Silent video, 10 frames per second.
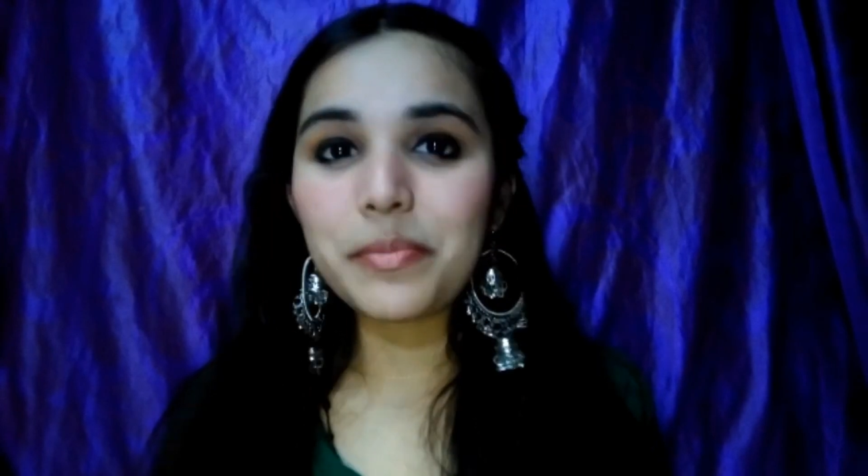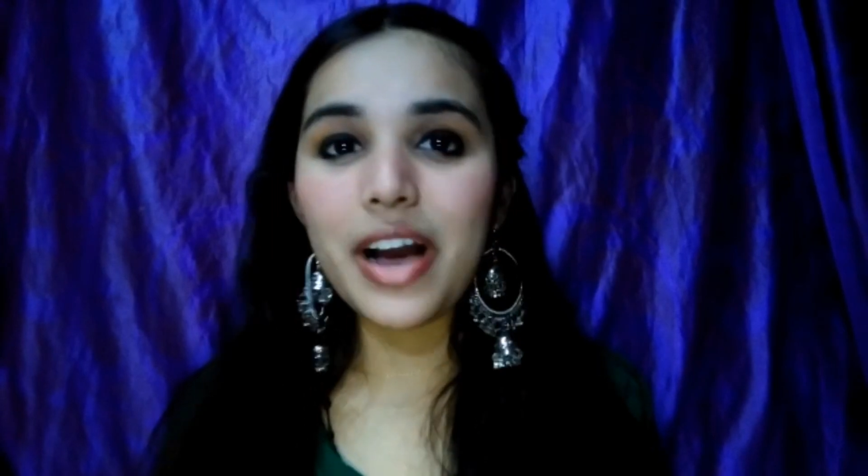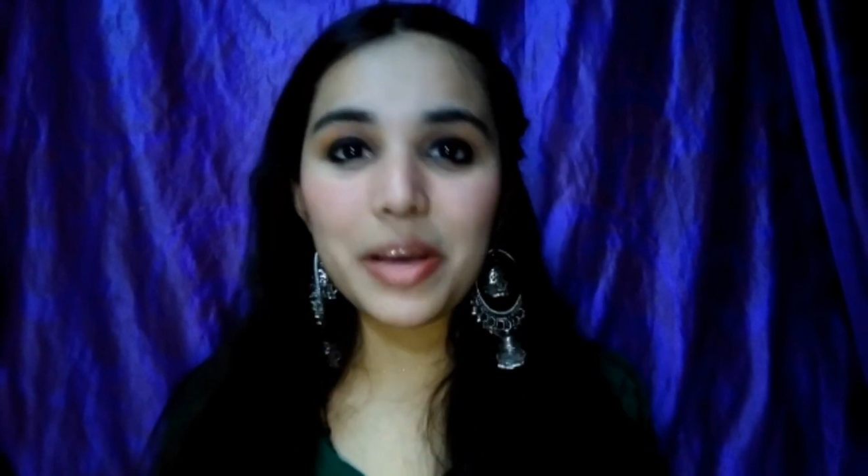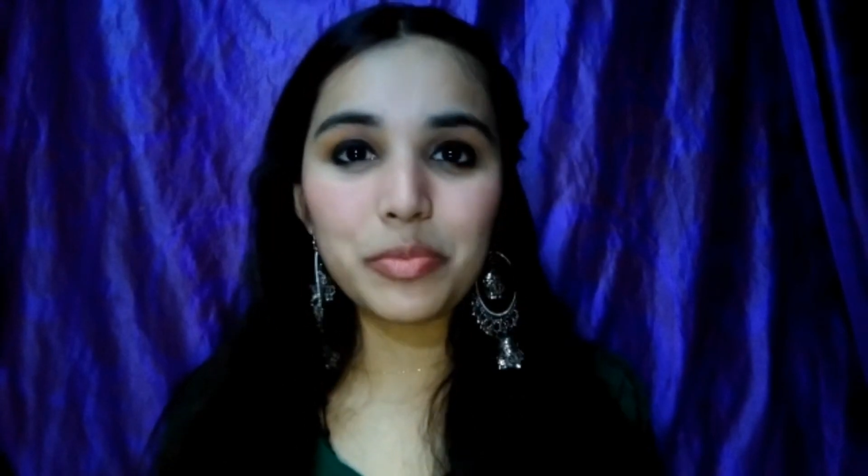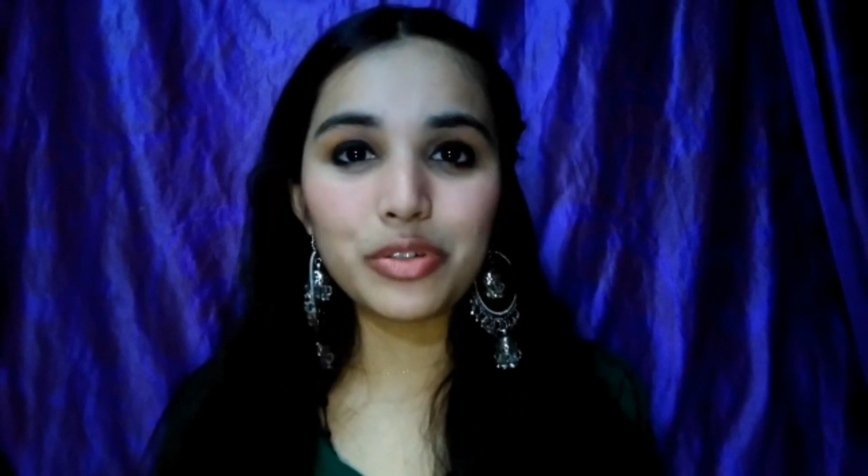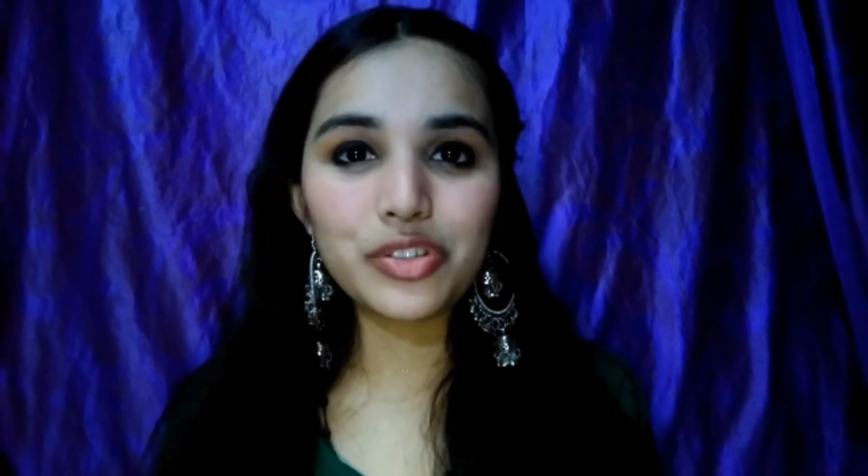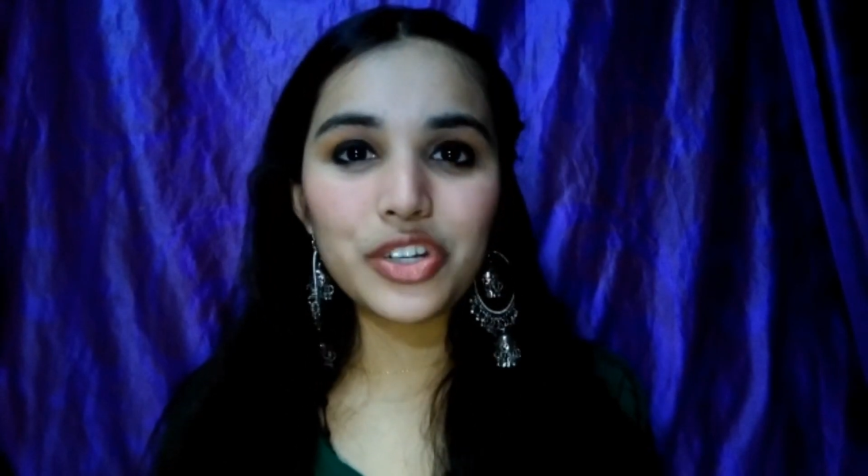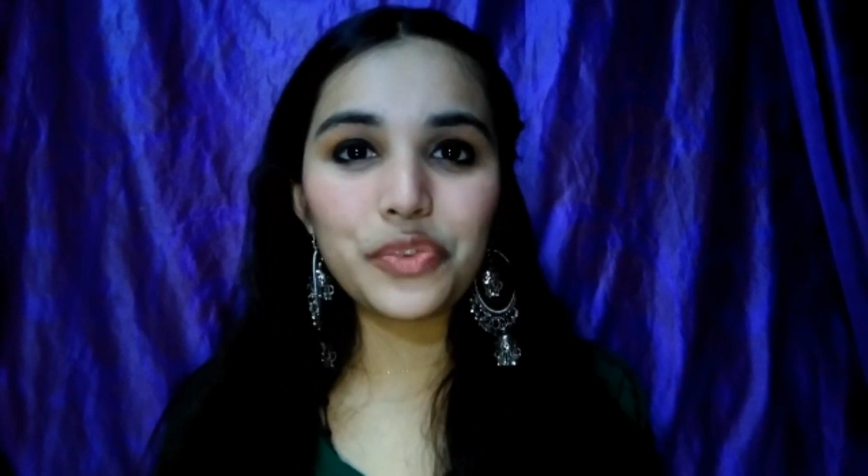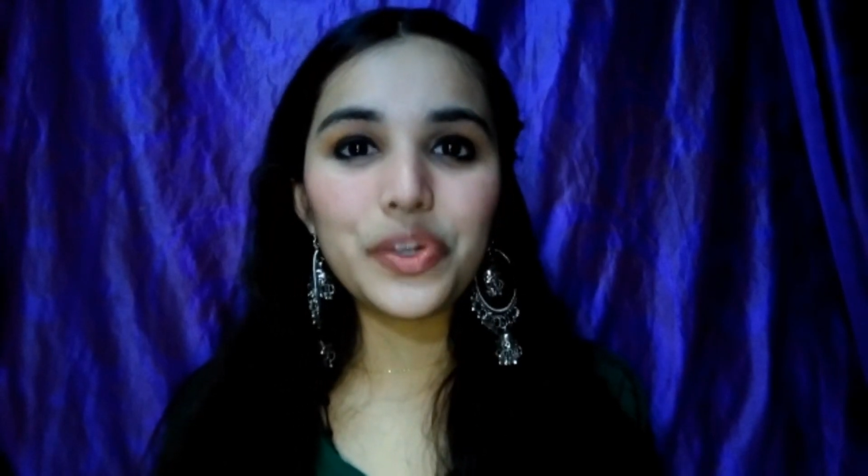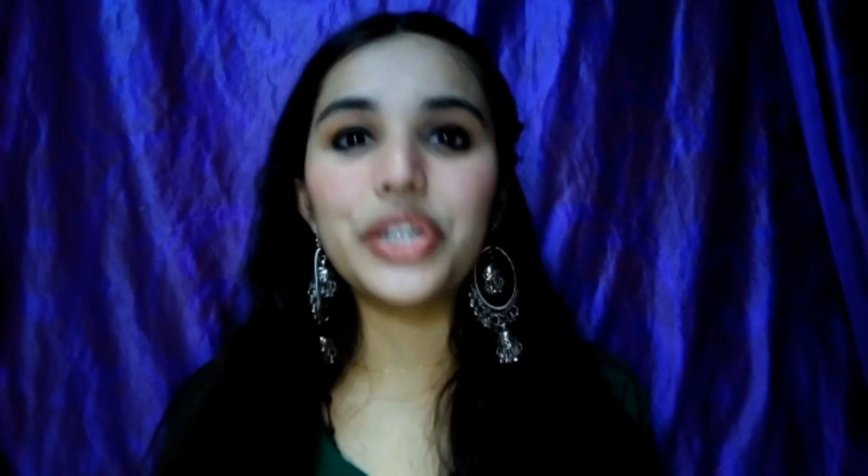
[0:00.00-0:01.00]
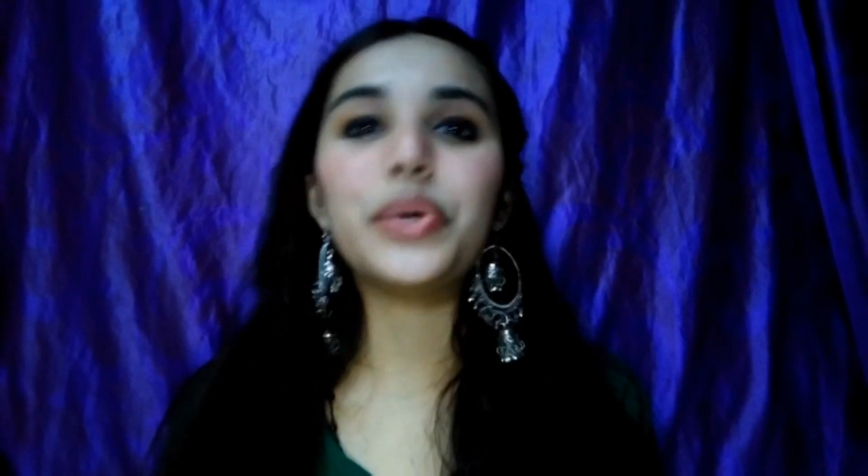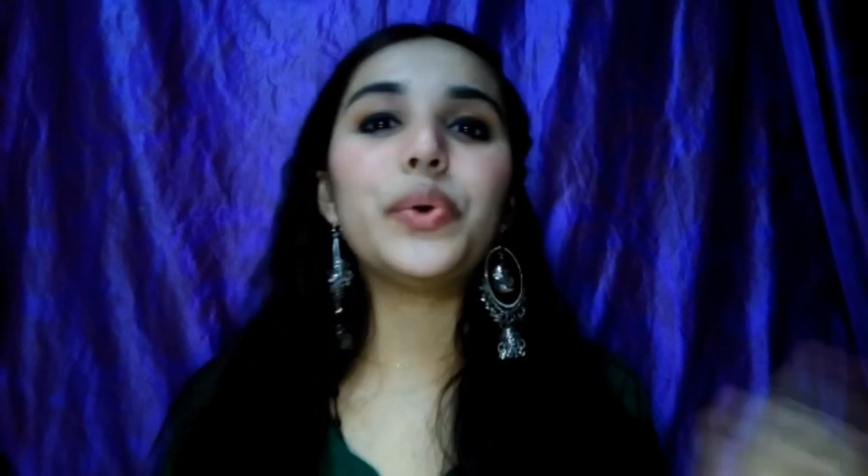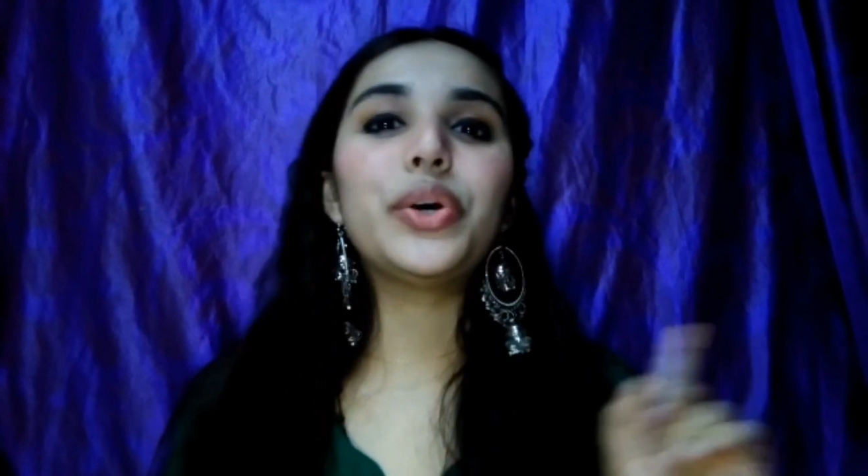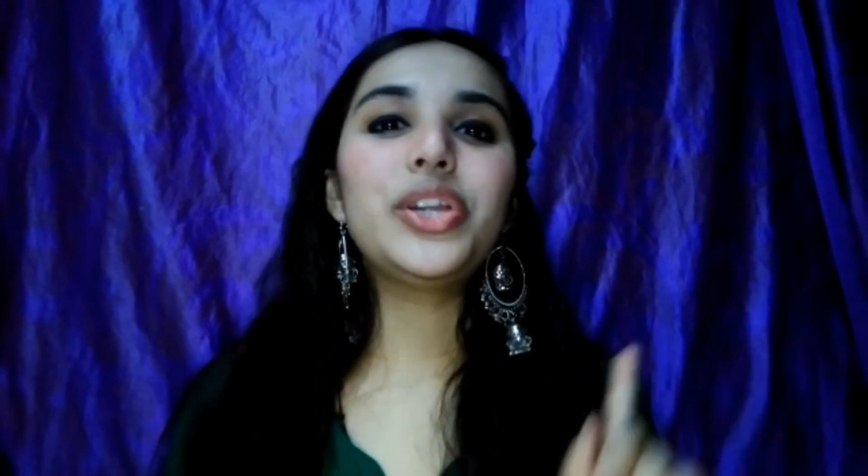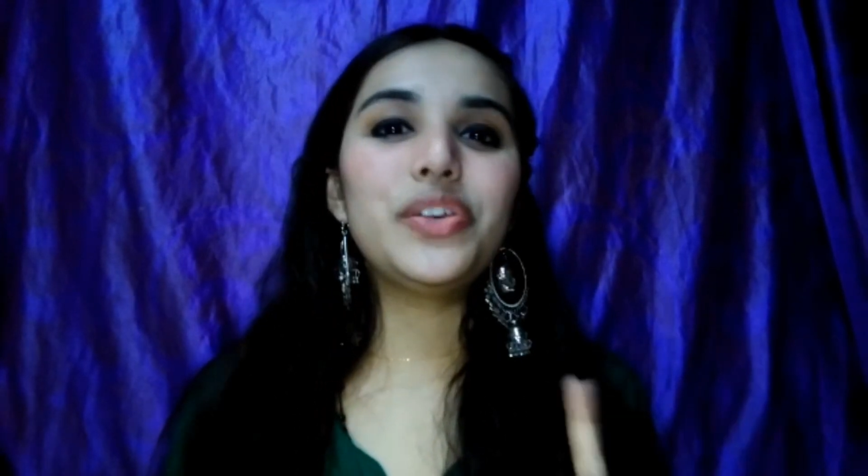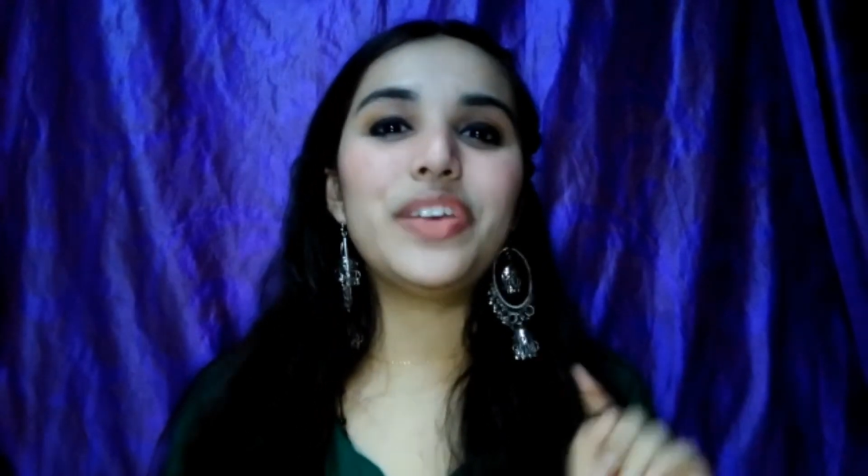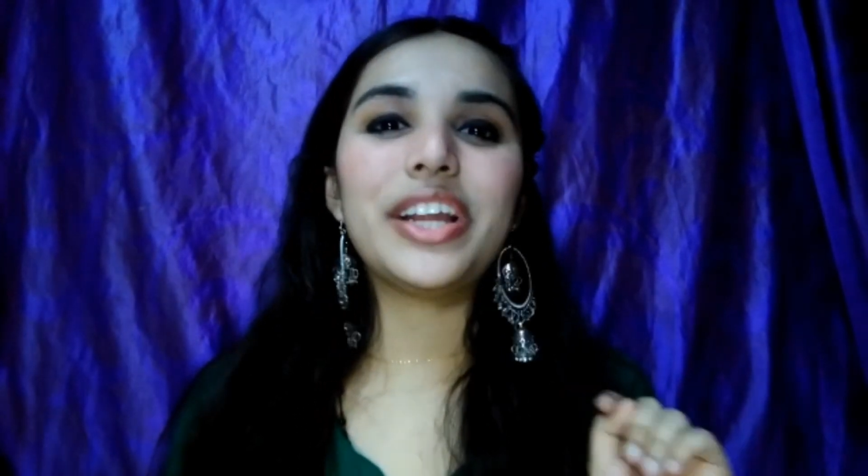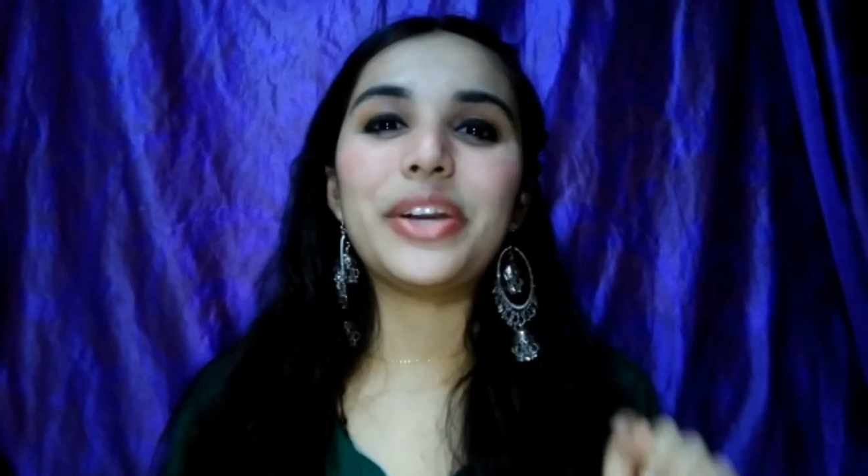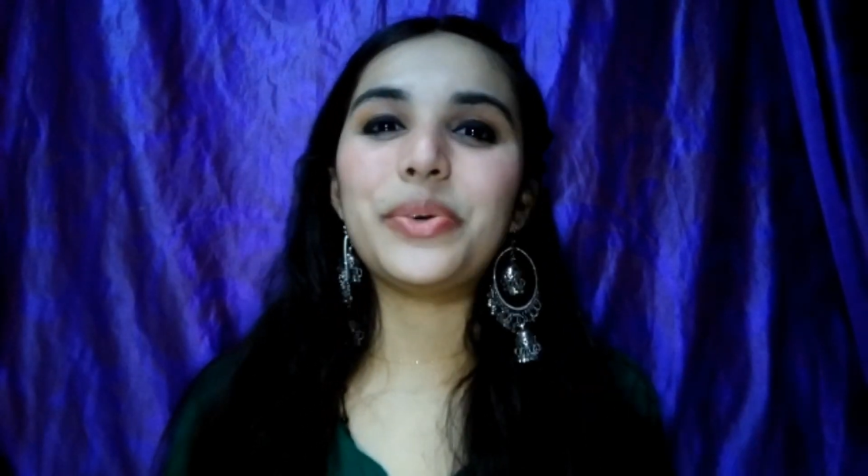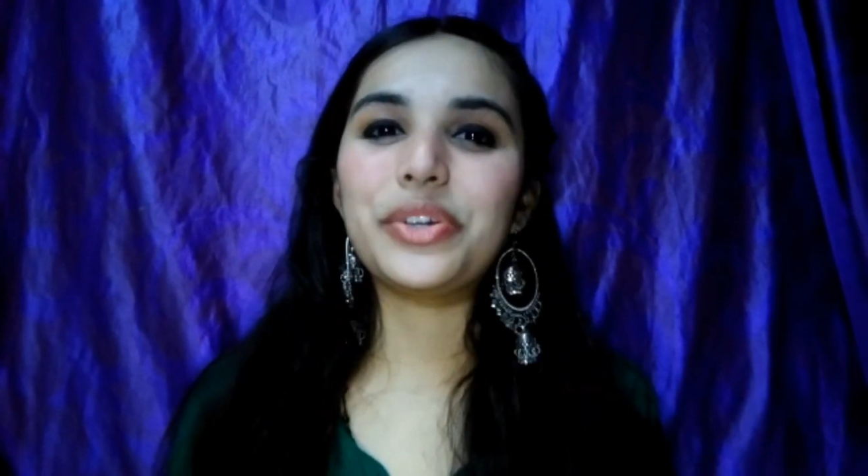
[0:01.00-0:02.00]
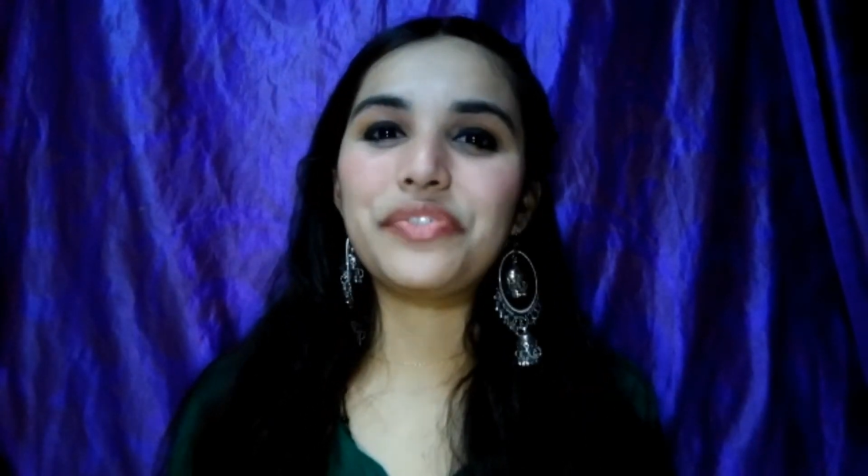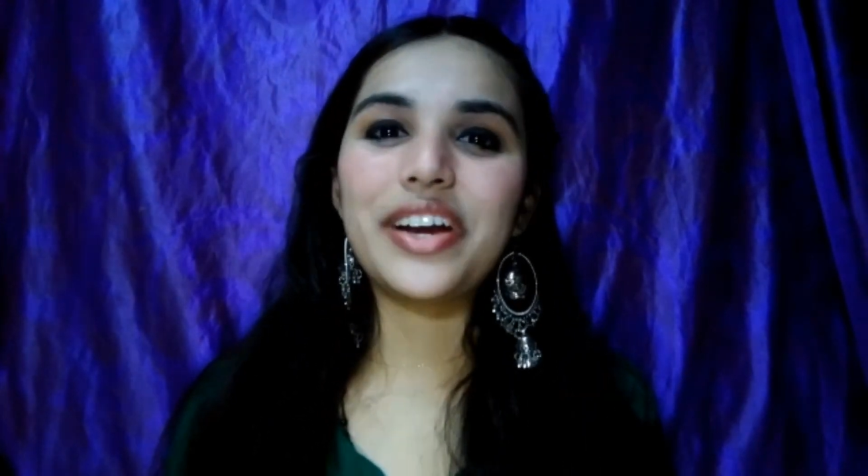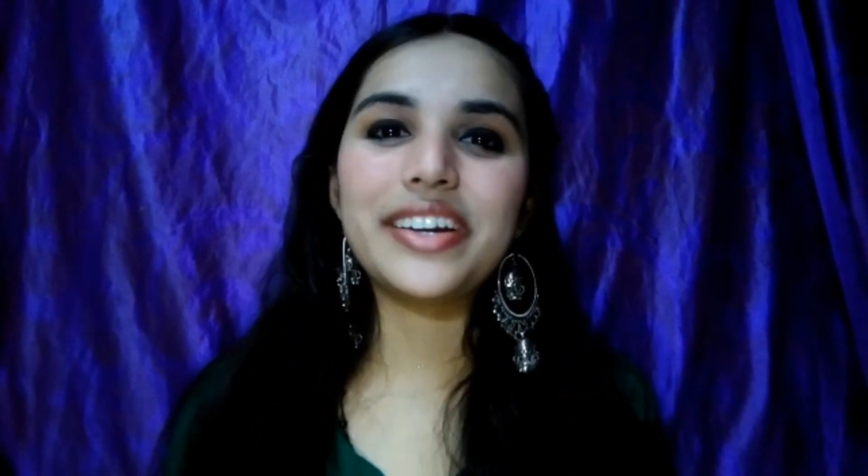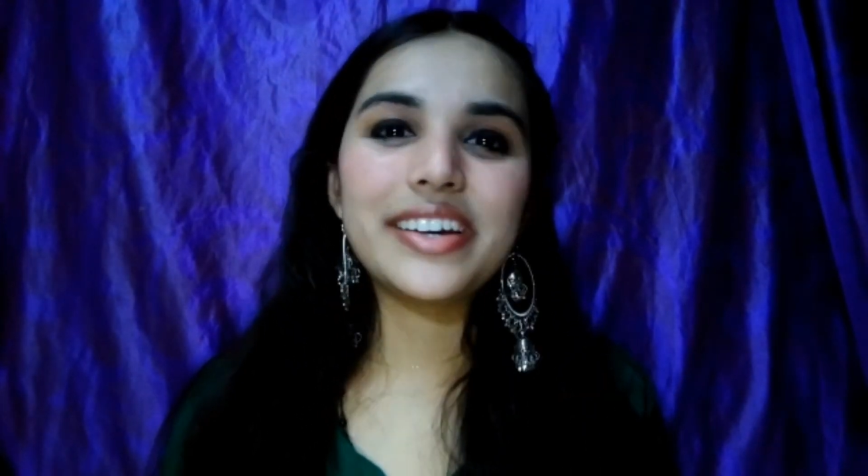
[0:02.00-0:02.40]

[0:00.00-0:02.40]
I post a new video, you will get notified.